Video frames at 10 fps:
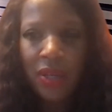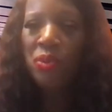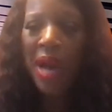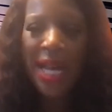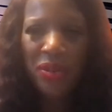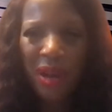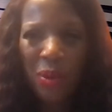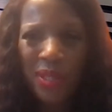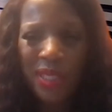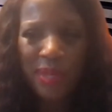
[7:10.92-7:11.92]
how do you come
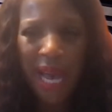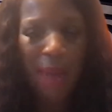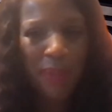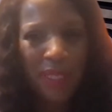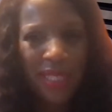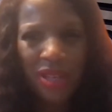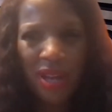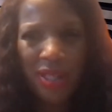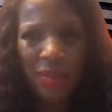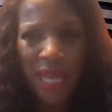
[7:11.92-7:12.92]
up with some topics? Let's
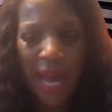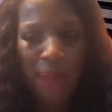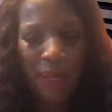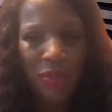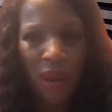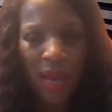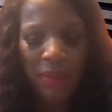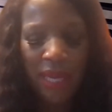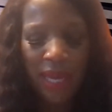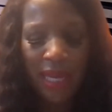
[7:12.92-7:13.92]
talk some topics, right?
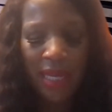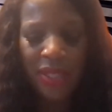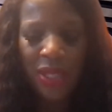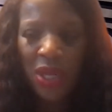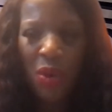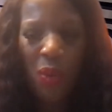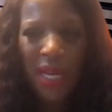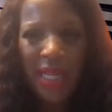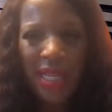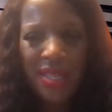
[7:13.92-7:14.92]
Because when
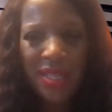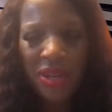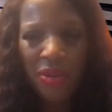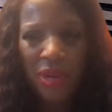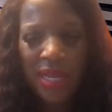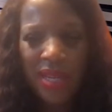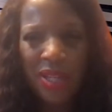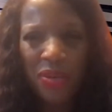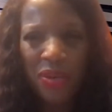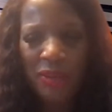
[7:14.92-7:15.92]
I listened to it and
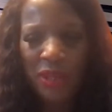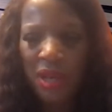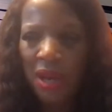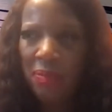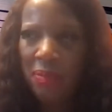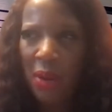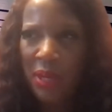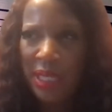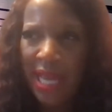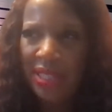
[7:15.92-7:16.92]
you guys were talking about
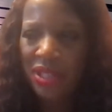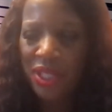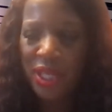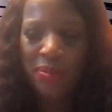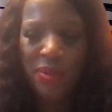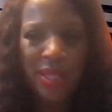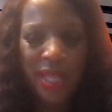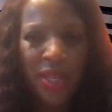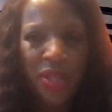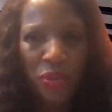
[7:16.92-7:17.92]
relationships and
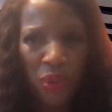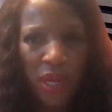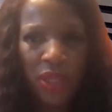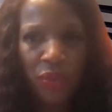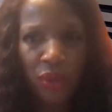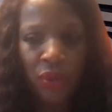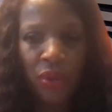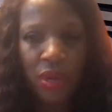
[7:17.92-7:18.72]
things you went through,